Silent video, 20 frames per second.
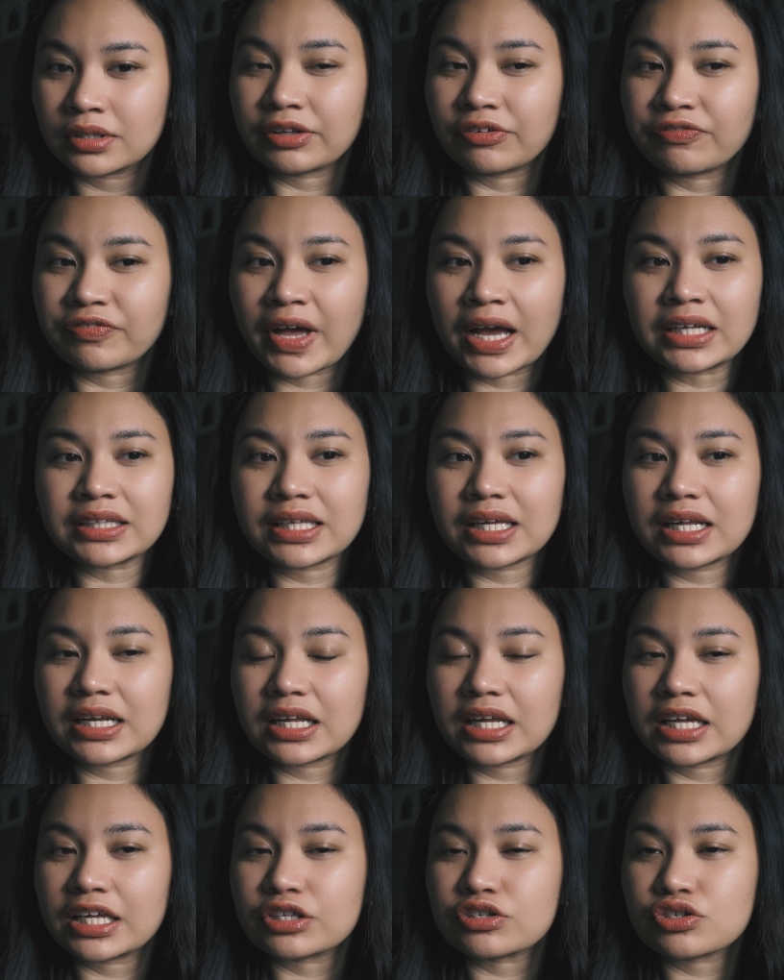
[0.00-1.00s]
The fact that
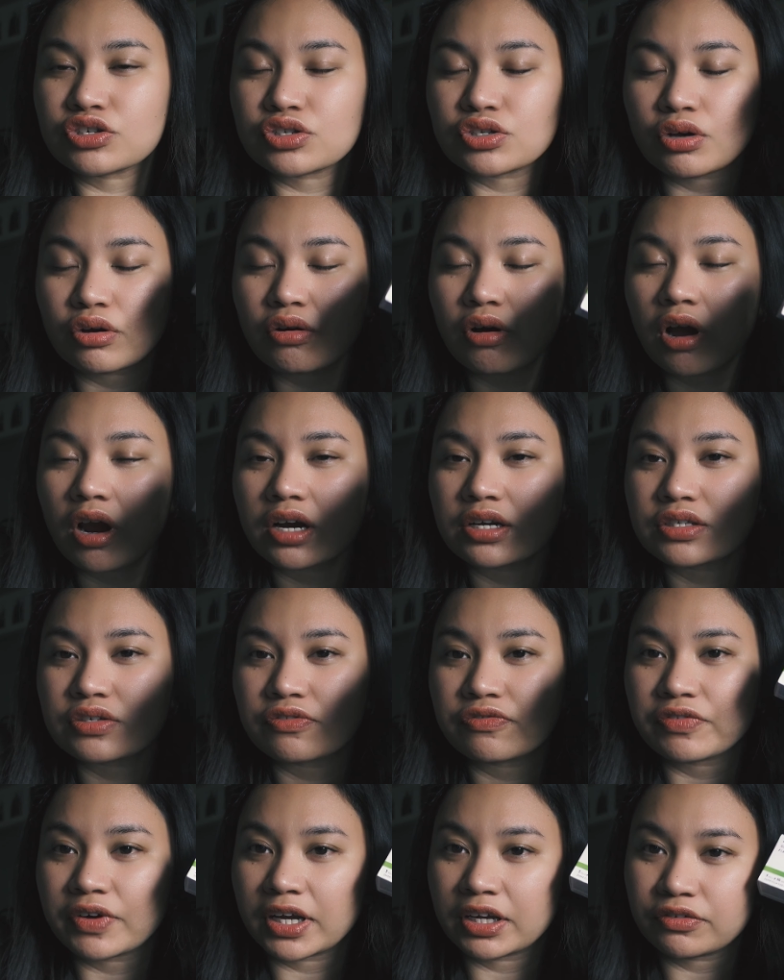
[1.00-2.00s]
it's so hard to
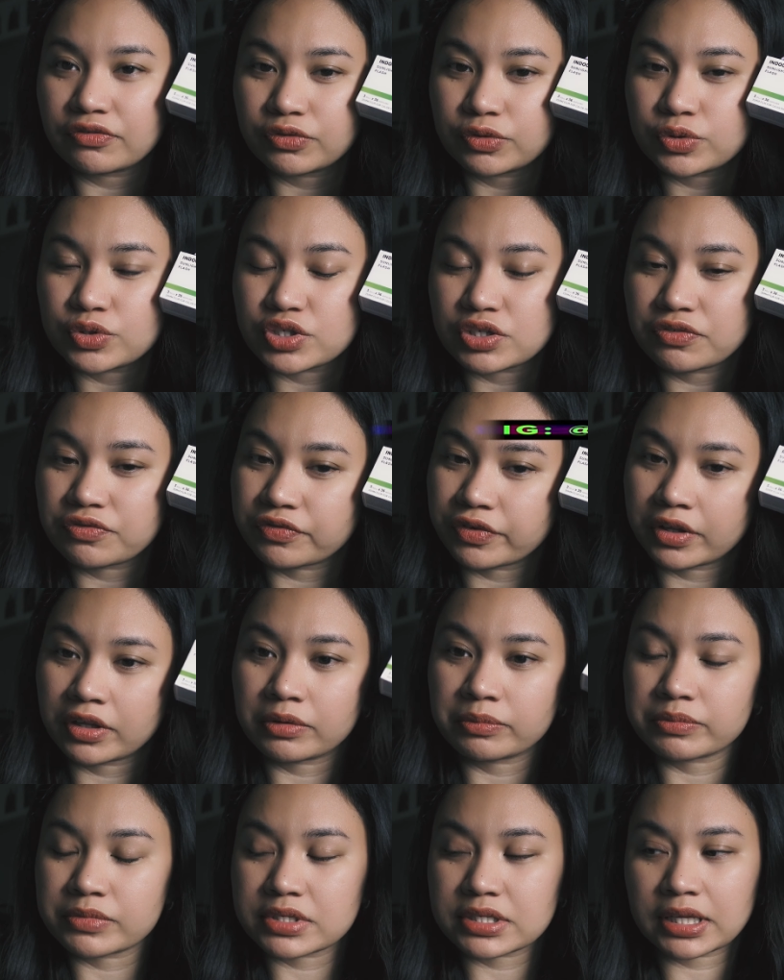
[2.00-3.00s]
find Fuji
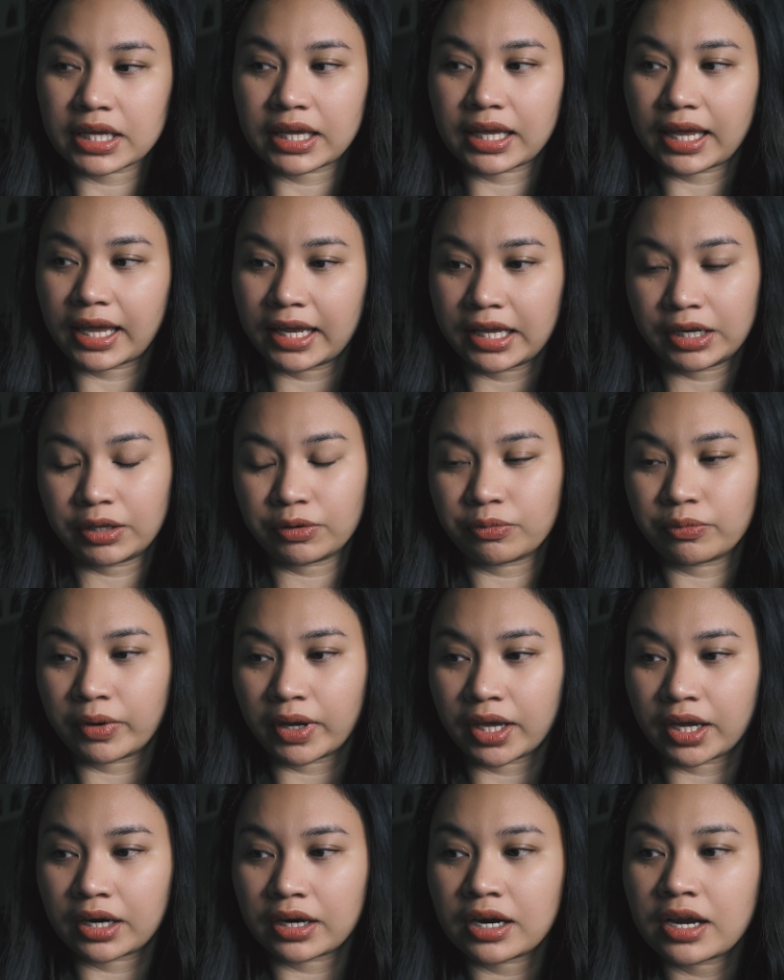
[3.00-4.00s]
films like
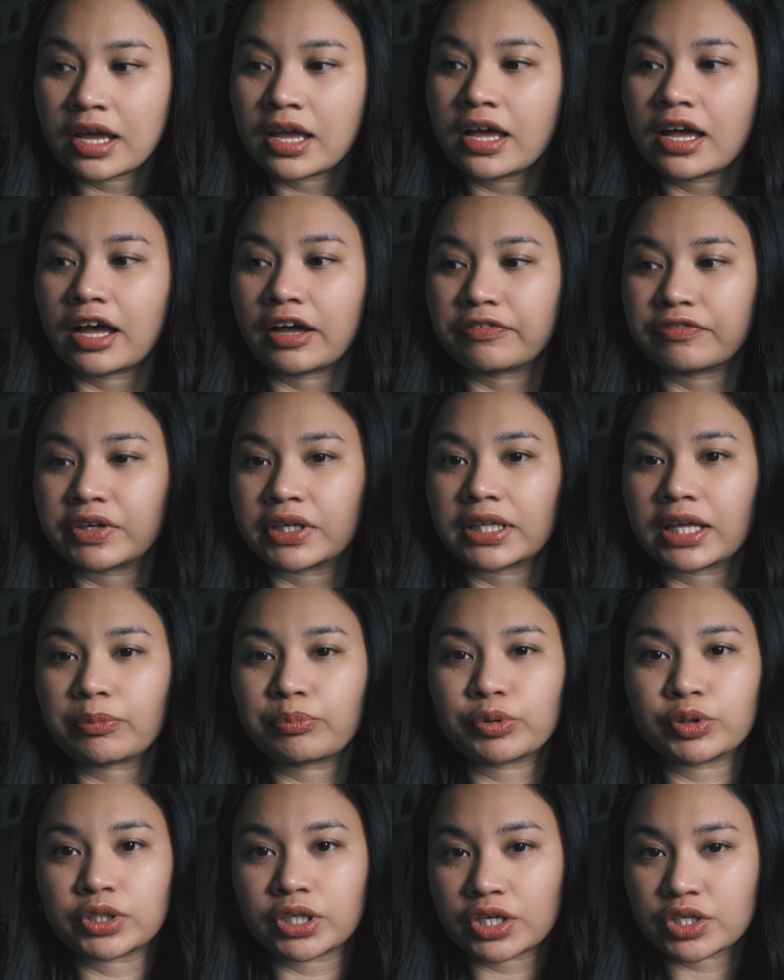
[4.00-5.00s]
anywhere, I feel like
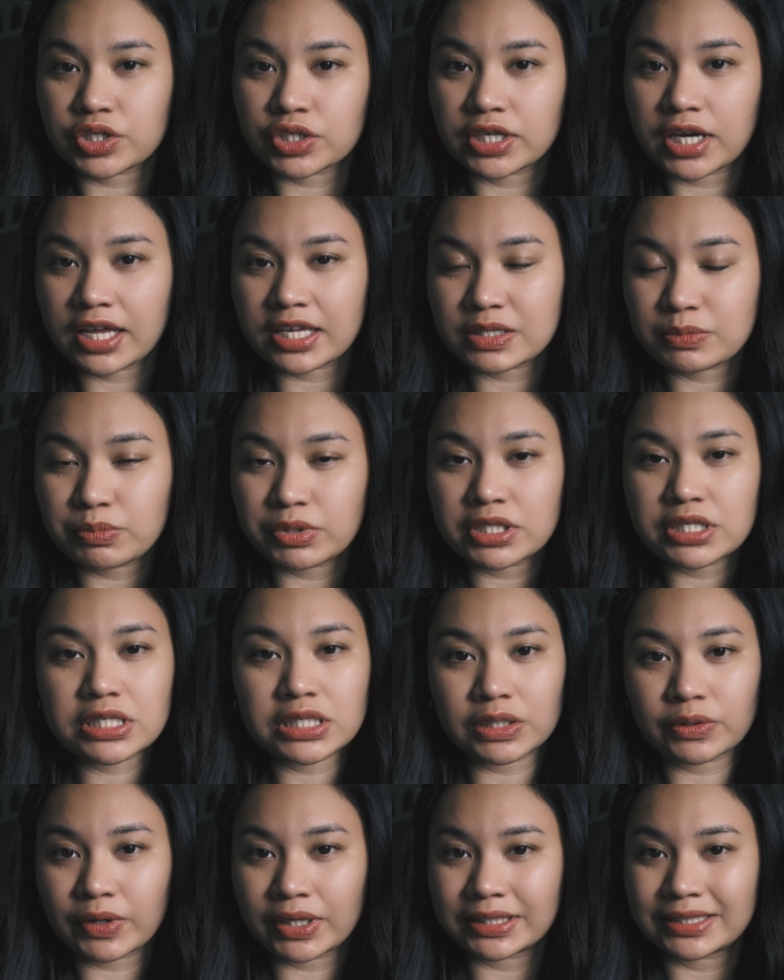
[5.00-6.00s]
production has been
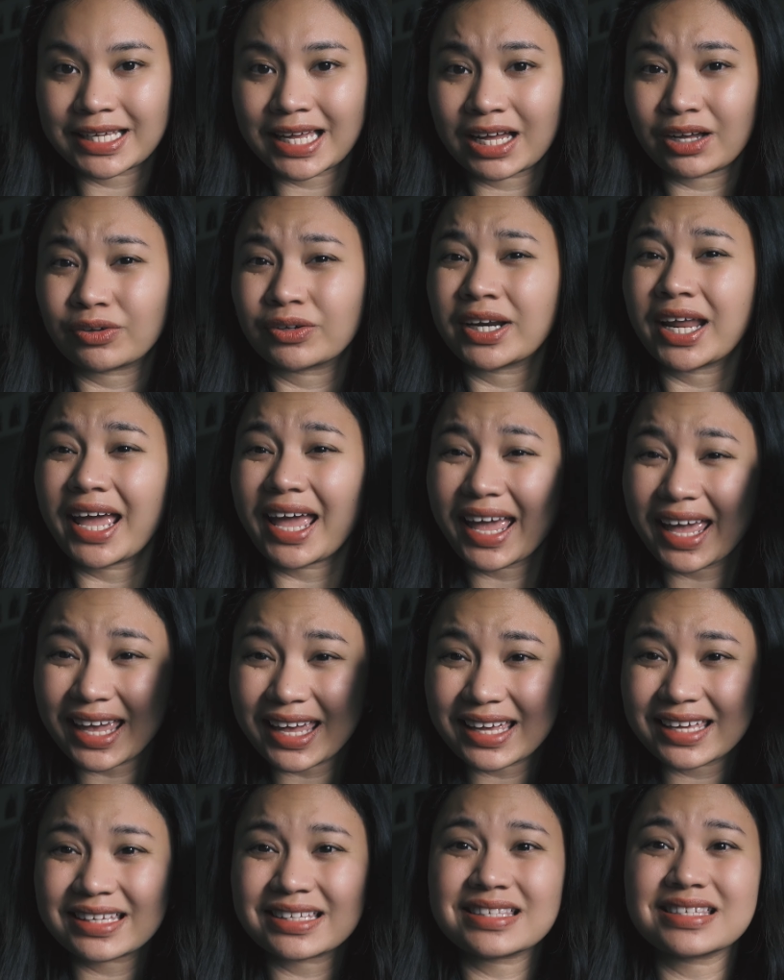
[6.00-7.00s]
slowing down,
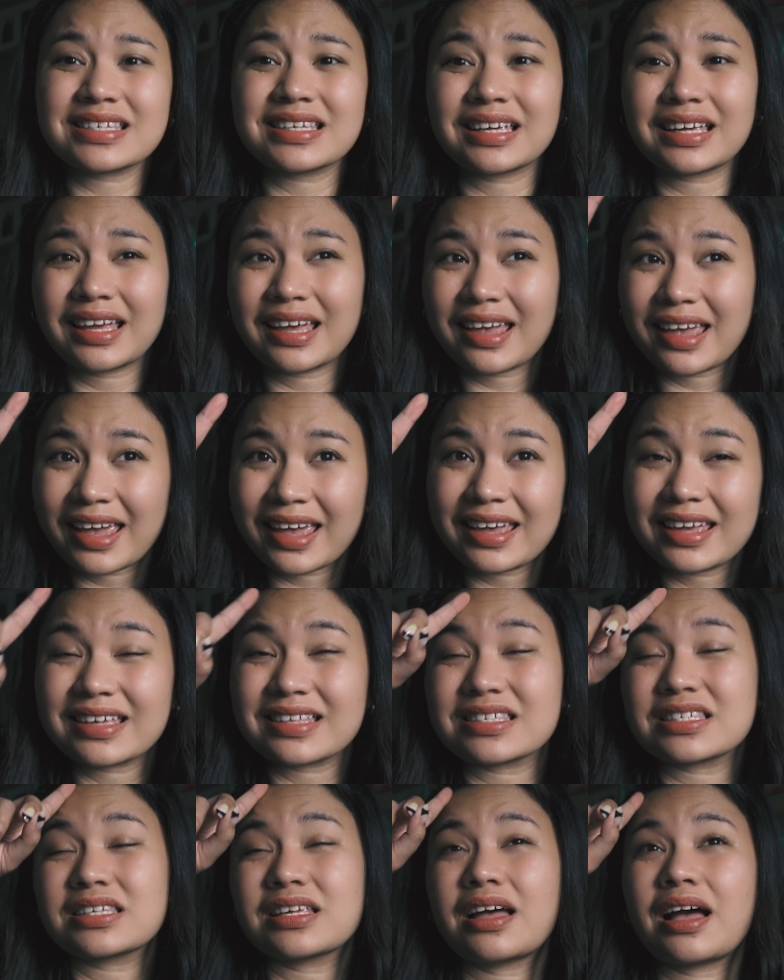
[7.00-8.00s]
and
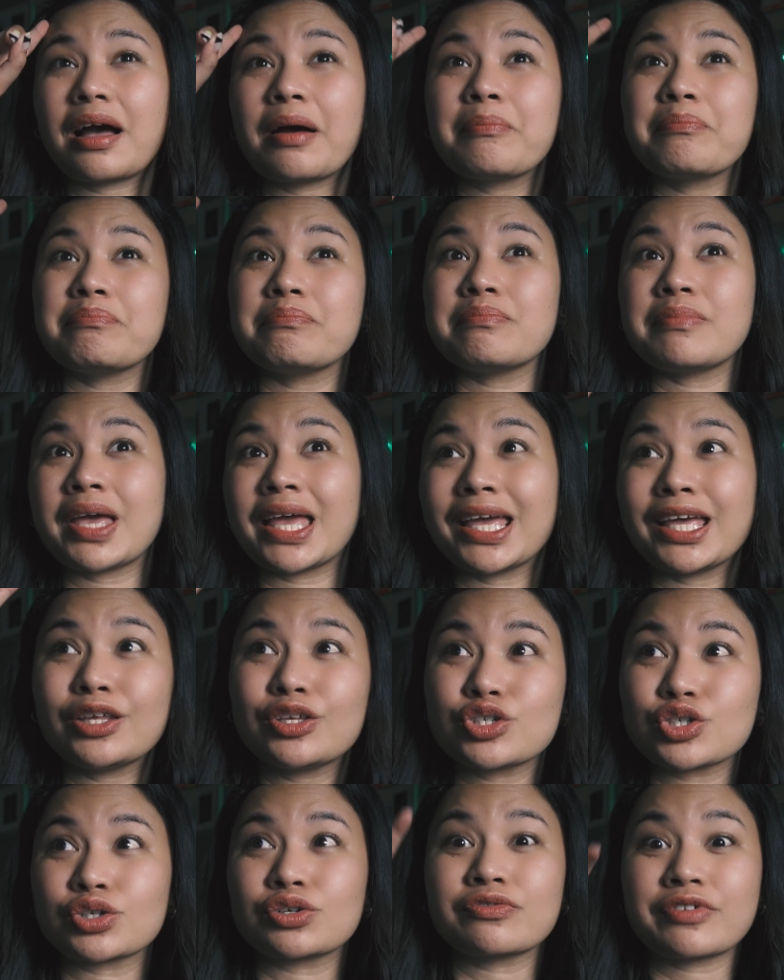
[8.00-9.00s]
a
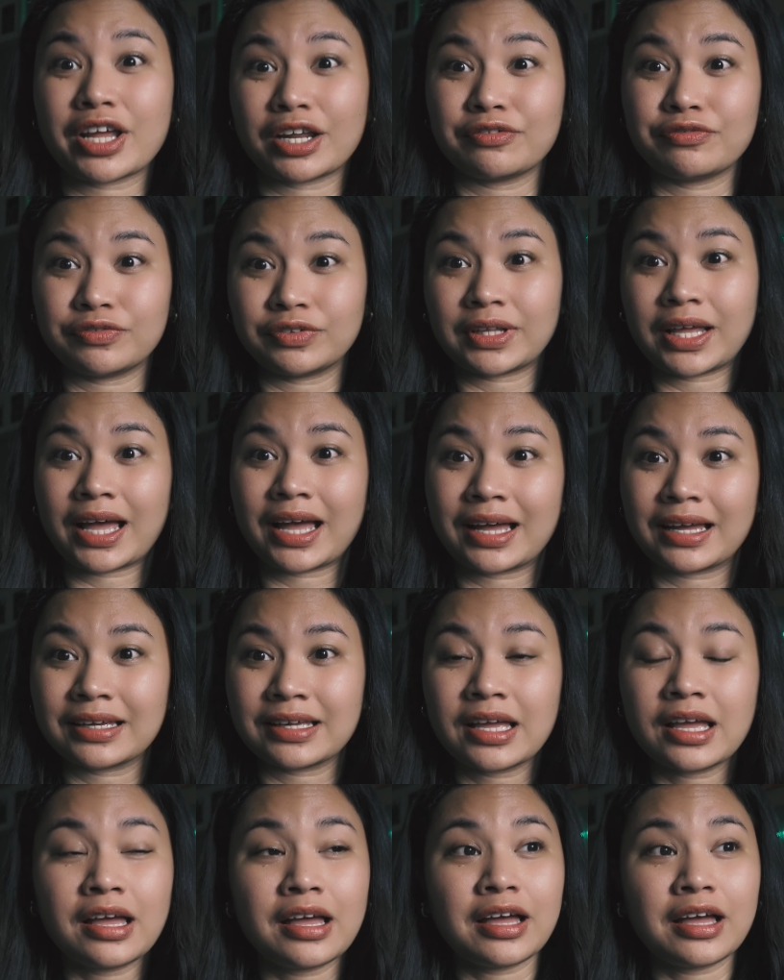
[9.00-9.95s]
major red flag,